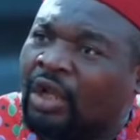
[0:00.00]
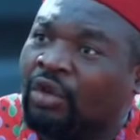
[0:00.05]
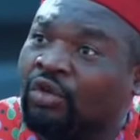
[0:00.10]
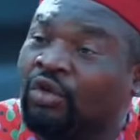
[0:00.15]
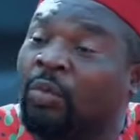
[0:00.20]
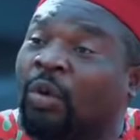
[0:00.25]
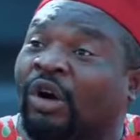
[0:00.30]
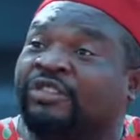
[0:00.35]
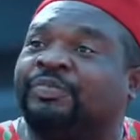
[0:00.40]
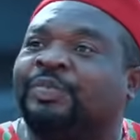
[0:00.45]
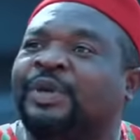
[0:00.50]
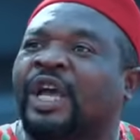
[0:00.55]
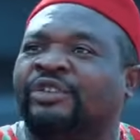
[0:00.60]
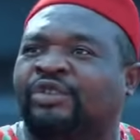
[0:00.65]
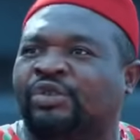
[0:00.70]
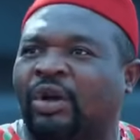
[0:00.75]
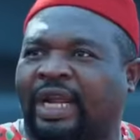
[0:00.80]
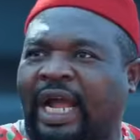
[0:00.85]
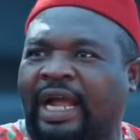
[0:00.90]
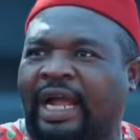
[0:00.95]
You must be a
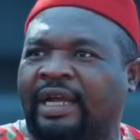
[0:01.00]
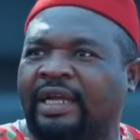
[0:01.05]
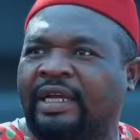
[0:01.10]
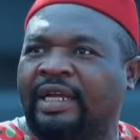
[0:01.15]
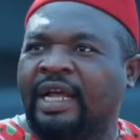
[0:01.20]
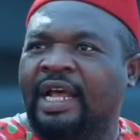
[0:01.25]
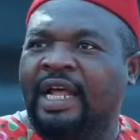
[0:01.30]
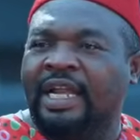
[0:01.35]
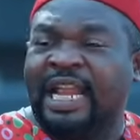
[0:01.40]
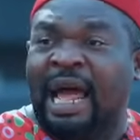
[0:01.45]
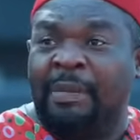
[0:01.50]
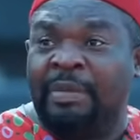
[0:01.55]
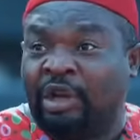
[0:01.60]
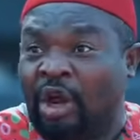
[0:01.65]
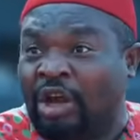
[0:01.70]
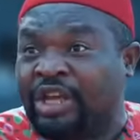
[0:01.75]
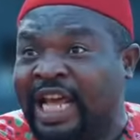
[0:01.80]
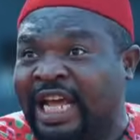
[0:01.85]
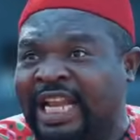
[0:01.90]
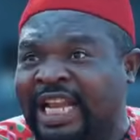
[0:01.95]
joker. Let me
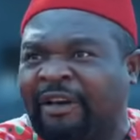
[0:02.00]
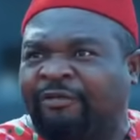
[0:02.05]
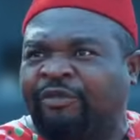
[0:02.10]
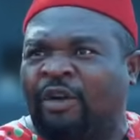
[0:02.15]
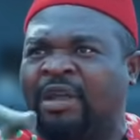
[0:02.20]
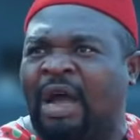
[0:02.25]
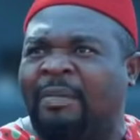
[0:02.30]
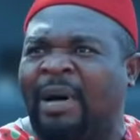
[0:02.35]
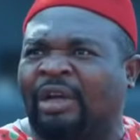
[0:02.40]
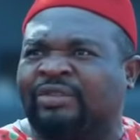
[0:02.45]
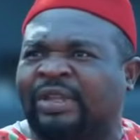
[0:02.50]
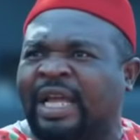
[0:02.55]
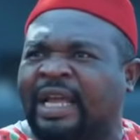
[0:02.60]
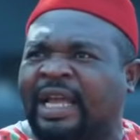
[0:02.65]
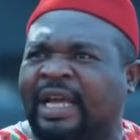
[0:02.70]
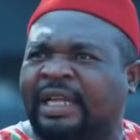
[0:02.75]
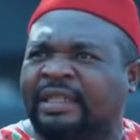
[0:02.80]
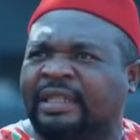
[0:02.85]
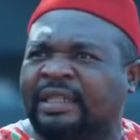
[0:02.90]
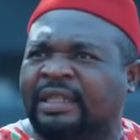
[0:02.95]
not hear that from your mouth
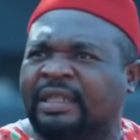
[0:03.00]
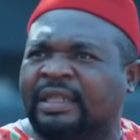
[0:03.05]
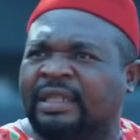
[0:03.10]
again.